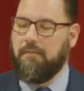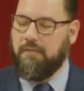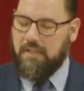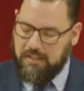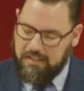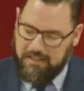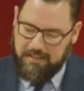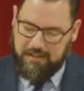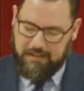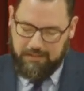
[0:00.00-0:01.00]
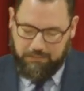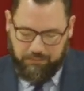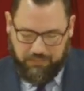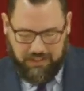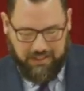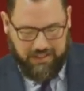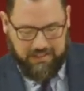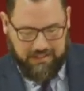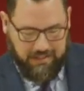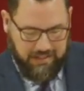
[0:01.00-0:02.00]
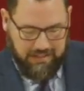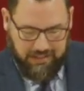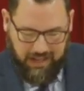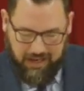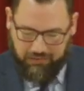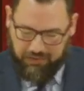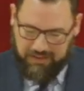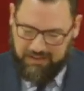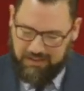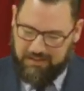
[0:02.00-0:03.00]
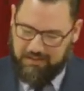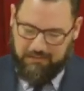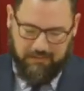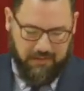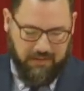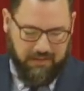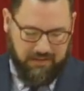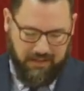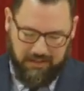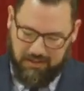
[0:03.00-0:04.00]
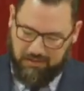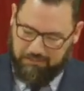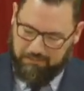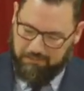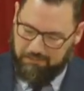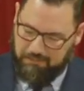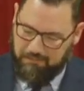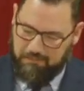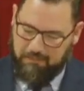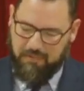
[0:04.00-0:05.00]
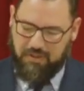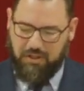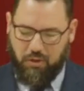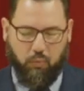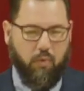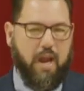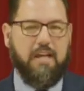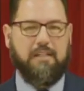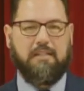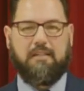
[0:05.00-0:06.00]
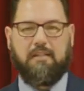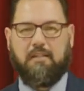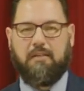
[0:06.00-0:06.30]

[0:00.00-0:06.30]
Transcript: This is he's his life is just such a such a waste.